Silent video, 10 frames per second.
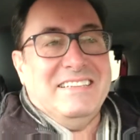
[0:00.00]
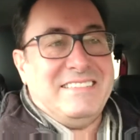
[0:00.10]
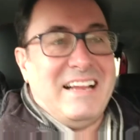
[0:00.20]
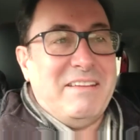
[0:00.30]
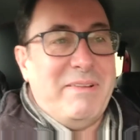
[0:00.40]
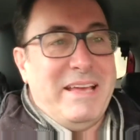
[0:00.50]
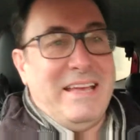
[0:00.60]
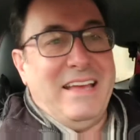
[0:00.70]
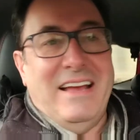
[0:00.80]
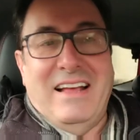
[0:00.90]
telling
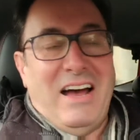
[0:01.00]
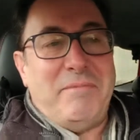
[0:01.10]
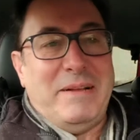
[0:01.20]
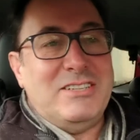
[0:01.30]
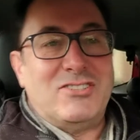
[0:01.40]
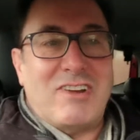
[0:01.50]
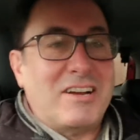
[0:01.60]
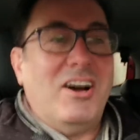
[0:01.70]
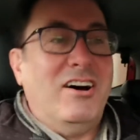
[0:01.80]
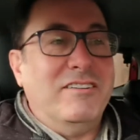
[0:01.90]
me I've been
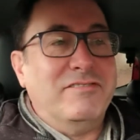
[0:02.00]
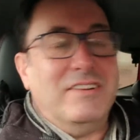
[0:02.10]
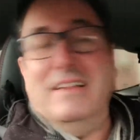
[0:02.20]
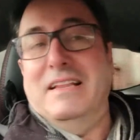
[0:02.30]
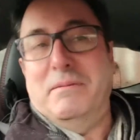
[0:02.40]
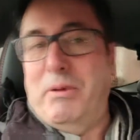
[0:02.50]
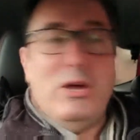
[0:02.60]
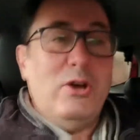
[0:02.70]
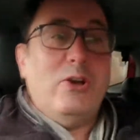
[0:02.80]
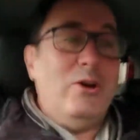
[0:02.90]
struck off,
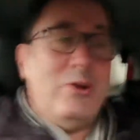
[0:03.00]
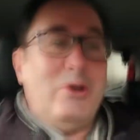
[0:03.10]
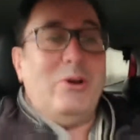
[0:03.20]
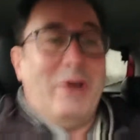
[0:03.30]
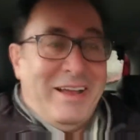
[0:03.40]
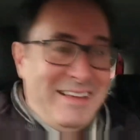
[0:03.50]
boo.